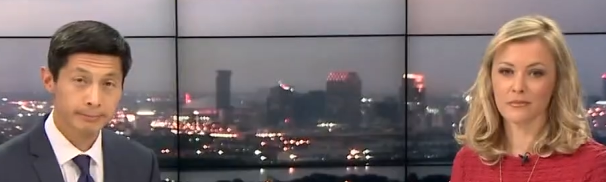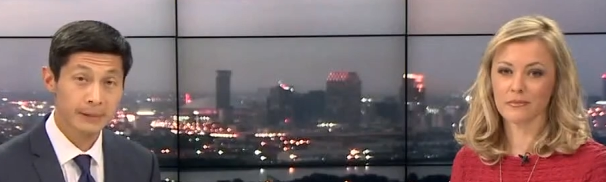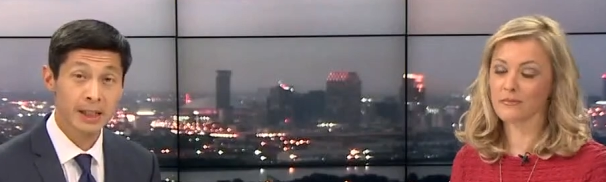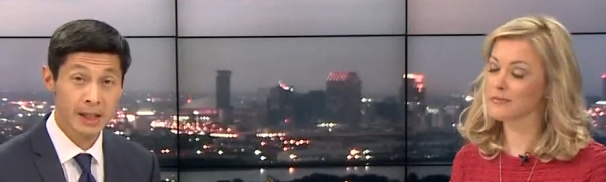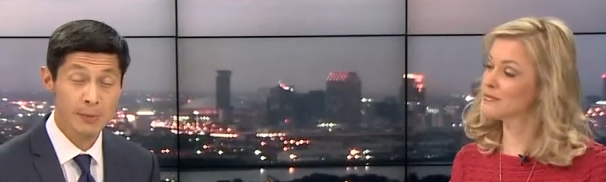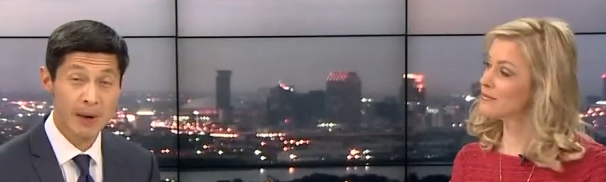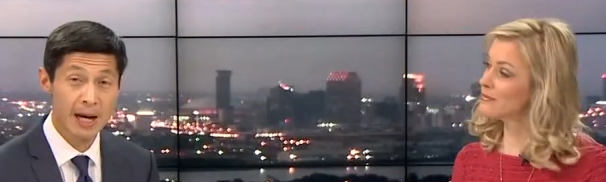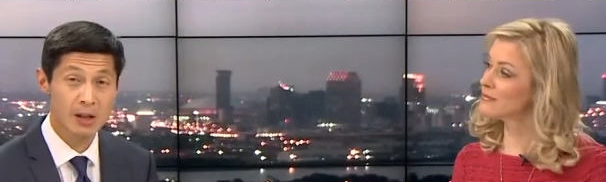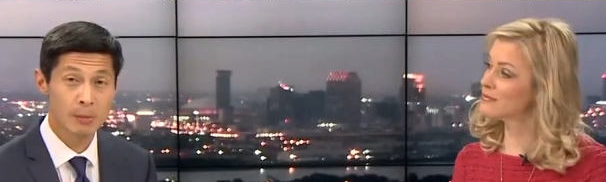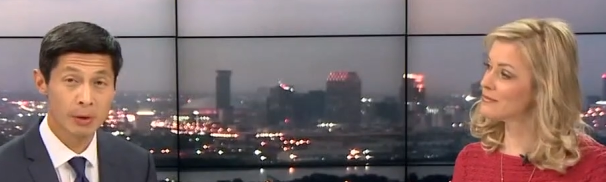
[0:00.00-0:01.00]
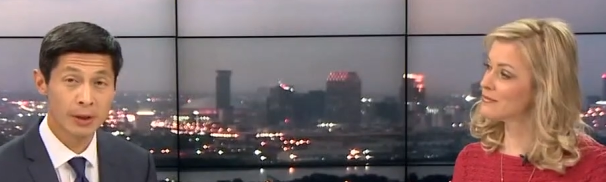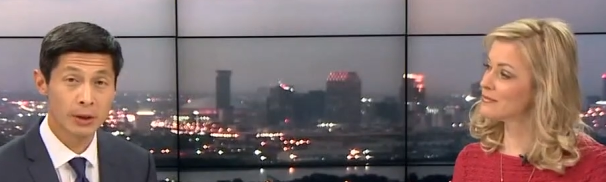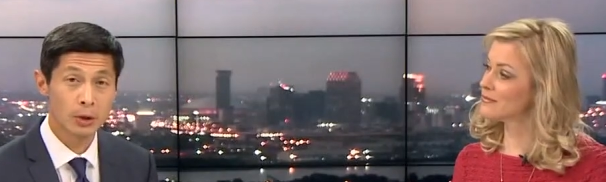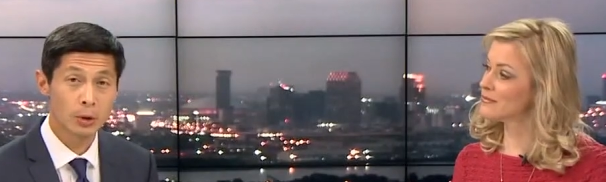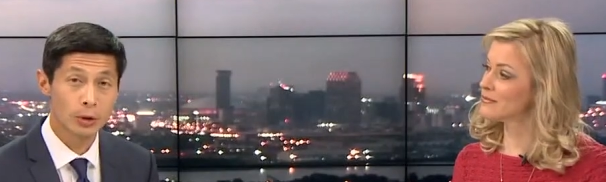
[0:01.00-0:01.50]
Speaker 1: It is possible
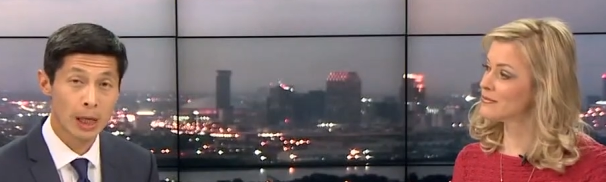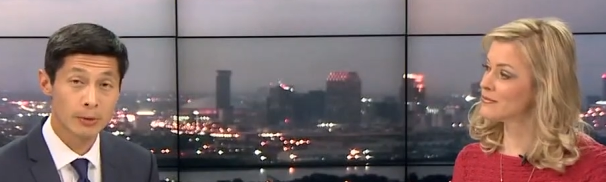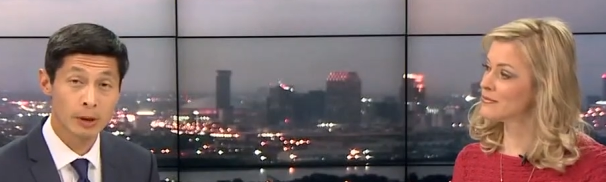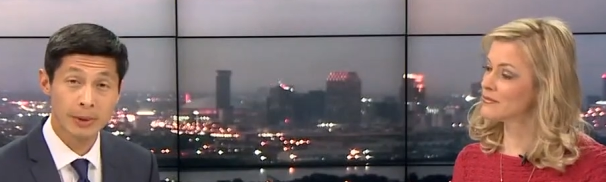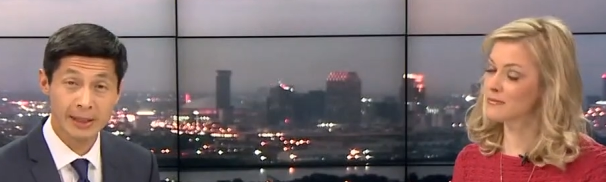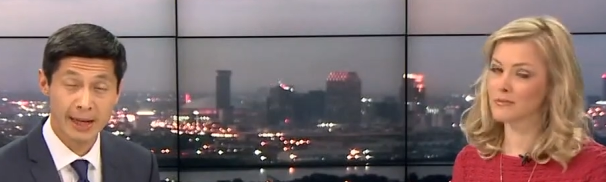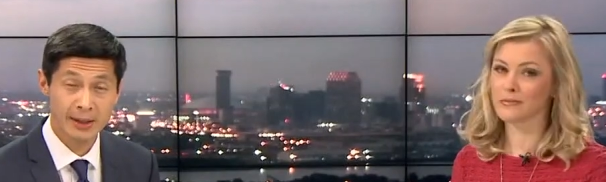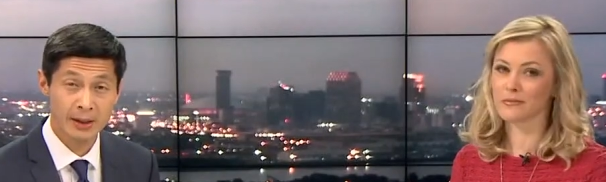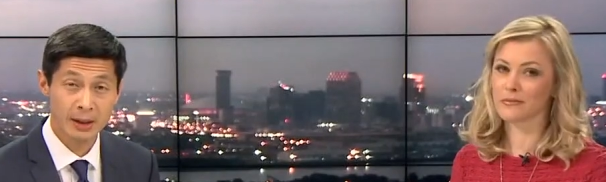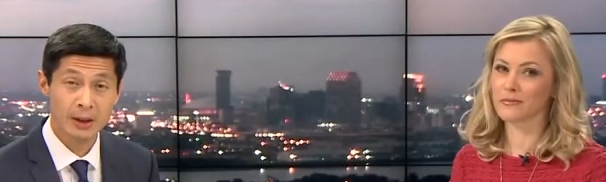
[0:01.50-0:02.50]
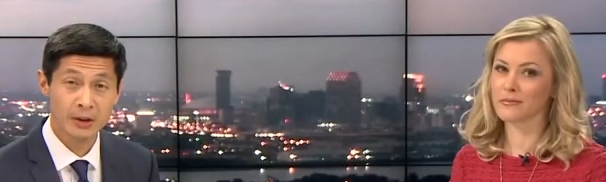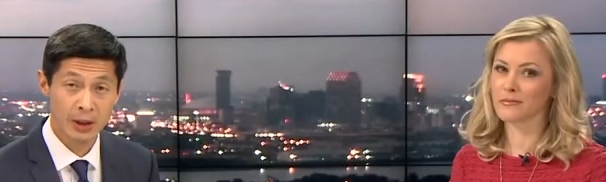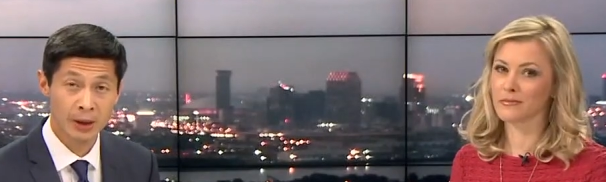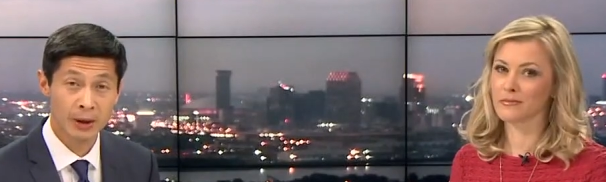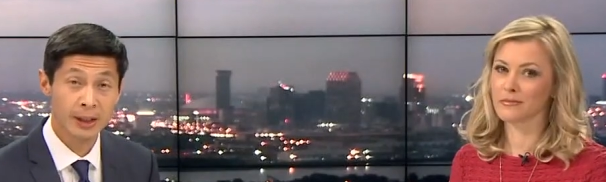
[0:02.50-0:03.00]
that the new drops could be tested in
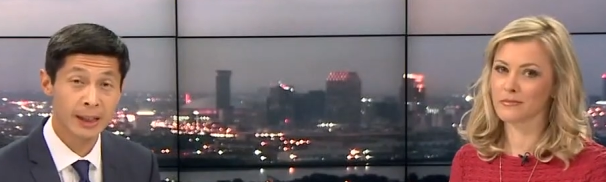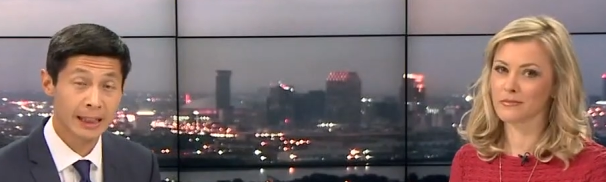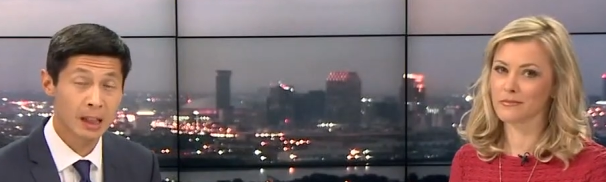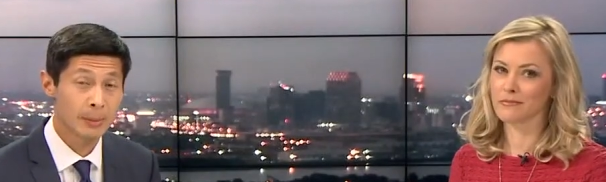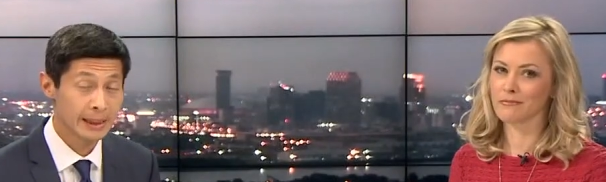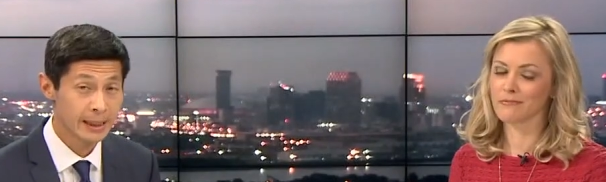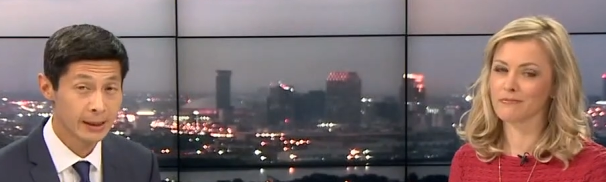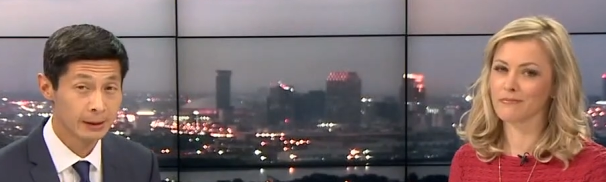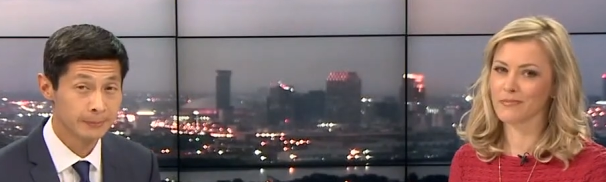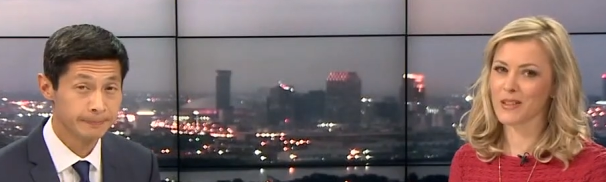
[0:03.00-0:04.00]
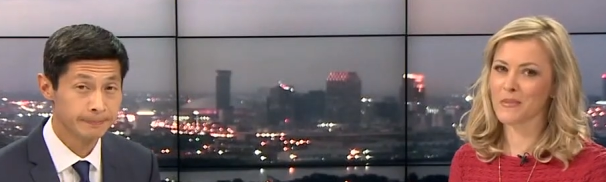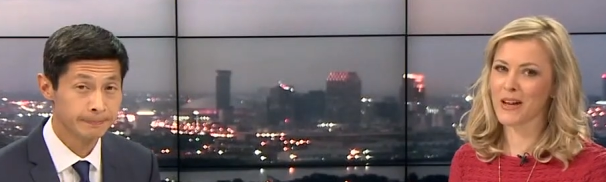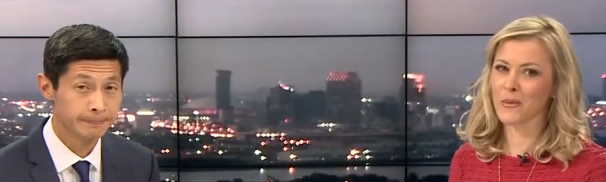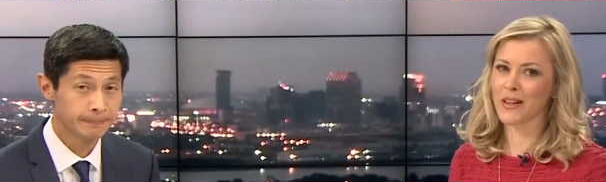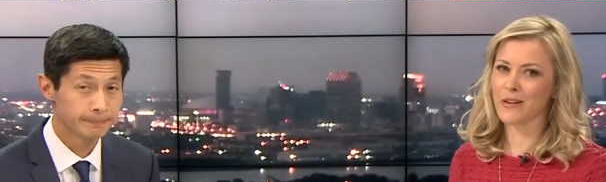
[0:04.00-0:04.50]
this area in the coming year.
Speaker 2: And
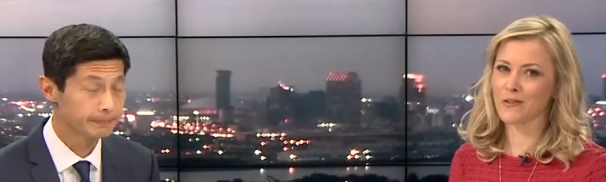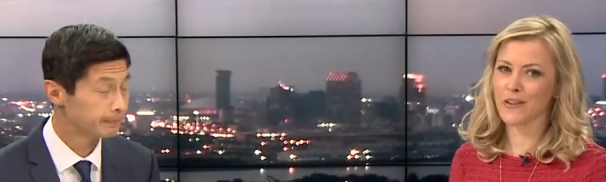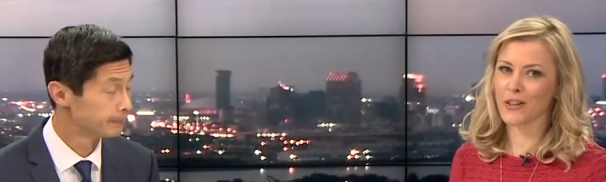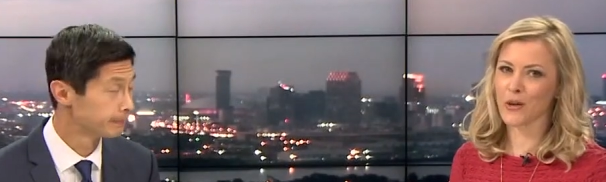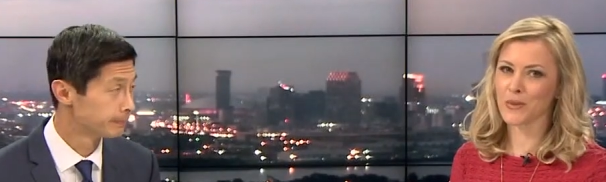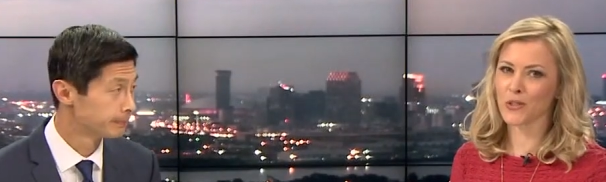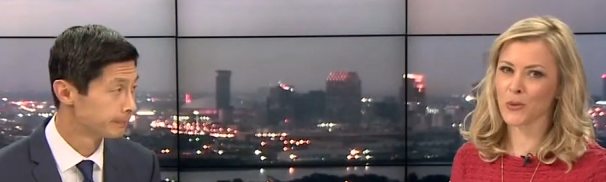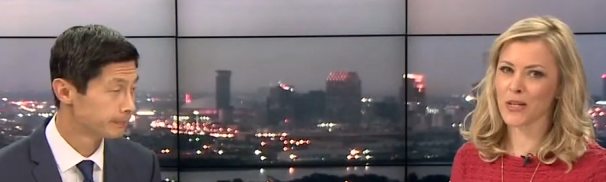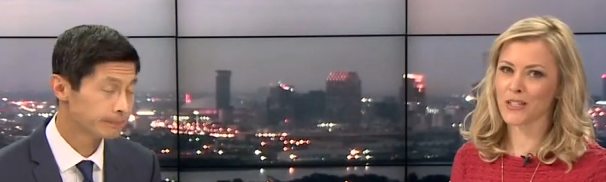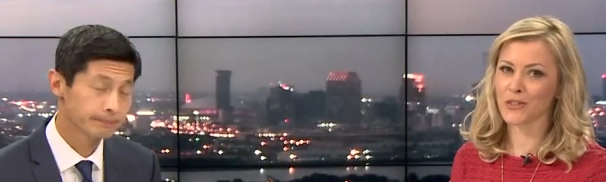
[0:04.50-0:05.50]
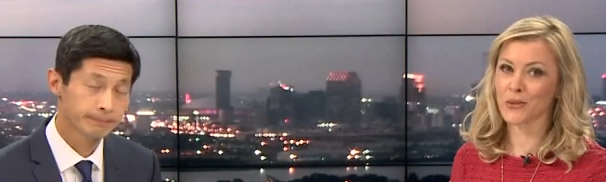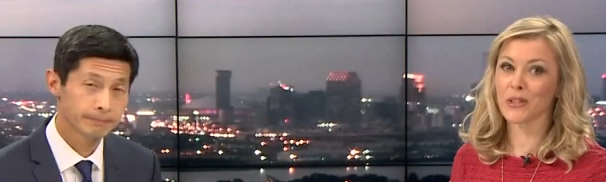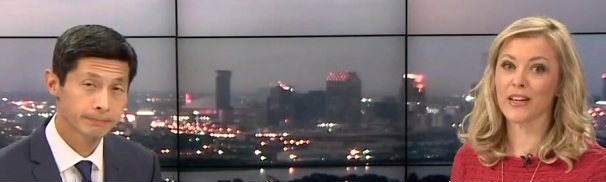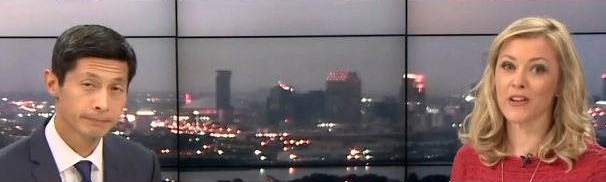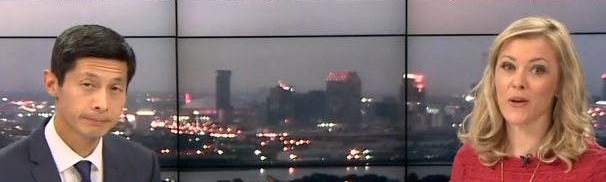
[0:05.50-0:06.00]
Meg will have a follow-up story to
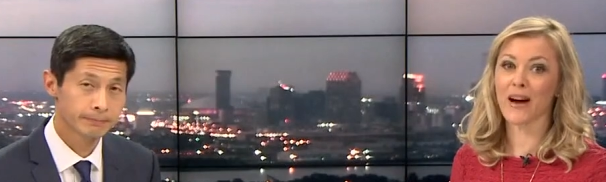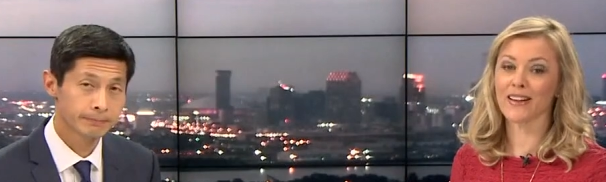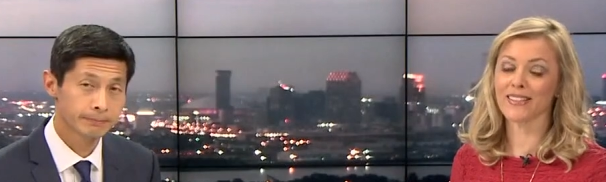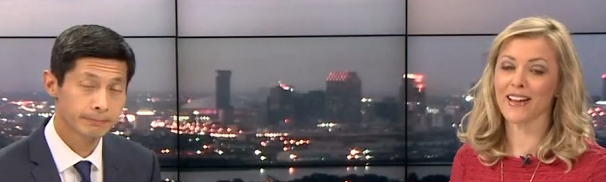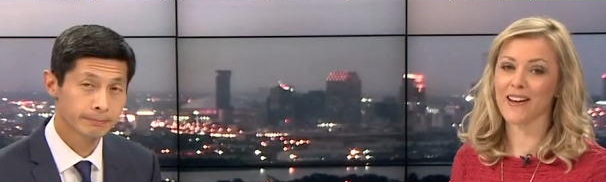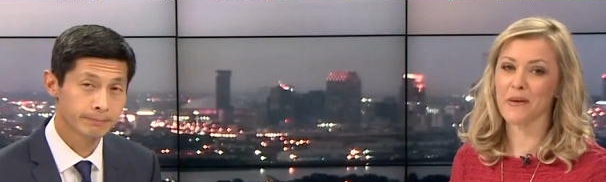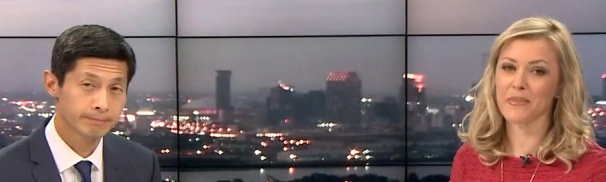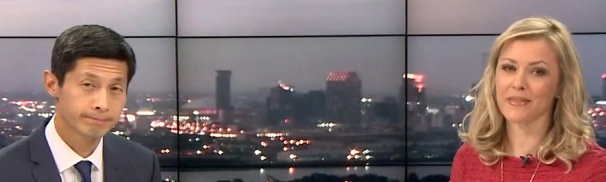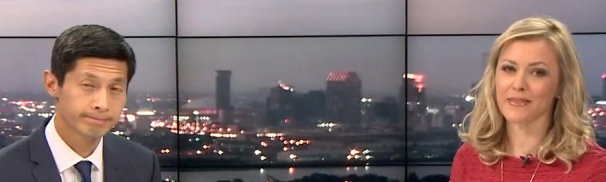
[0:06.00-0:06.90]
let you know how to sign up.